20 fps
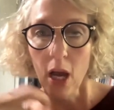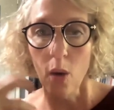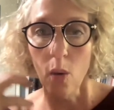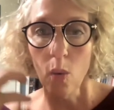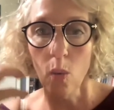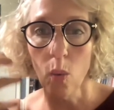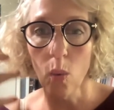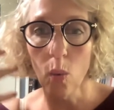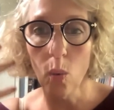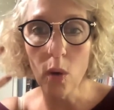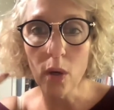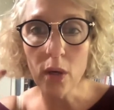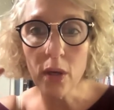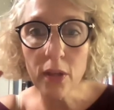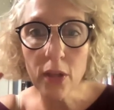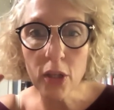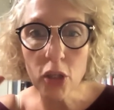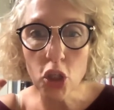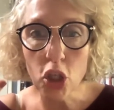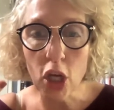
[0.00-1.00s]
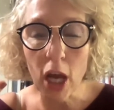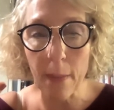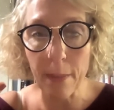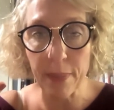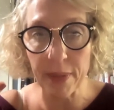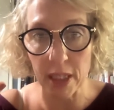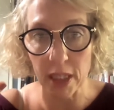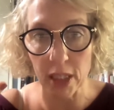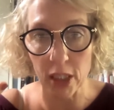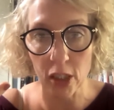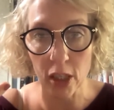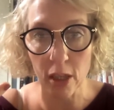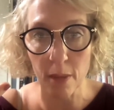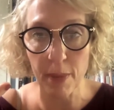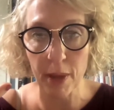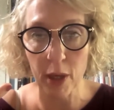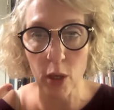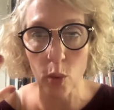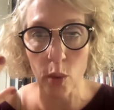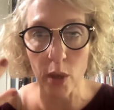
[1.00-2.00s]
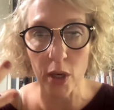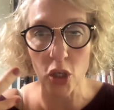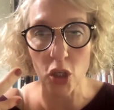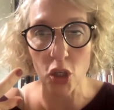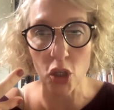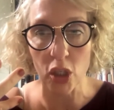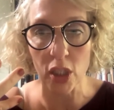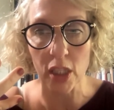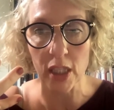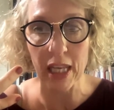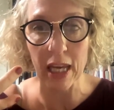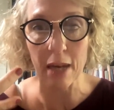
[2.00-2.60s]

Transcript: what are the chapters, so the big questions,